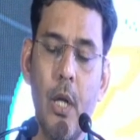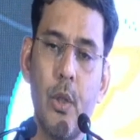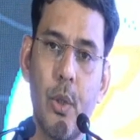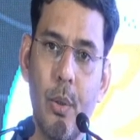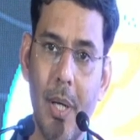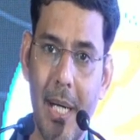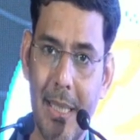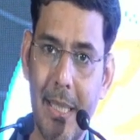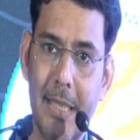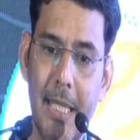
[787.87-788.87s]
So
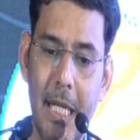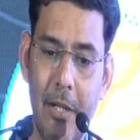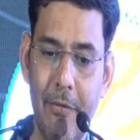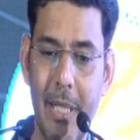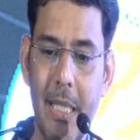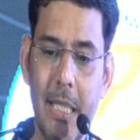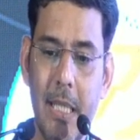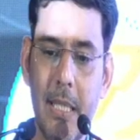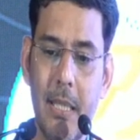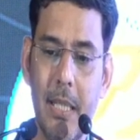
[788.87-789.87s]
other than liver
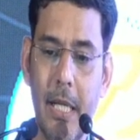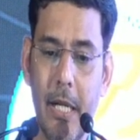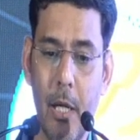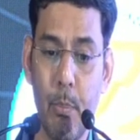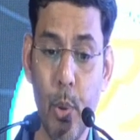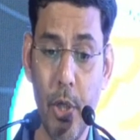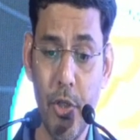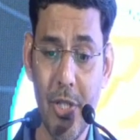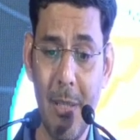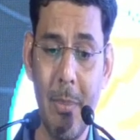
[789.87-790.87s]
disease, there are
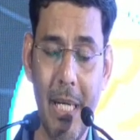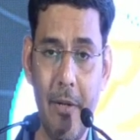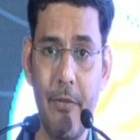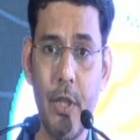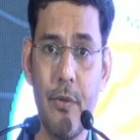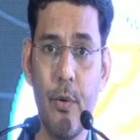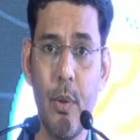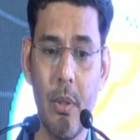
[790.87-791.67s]
potential benefits for,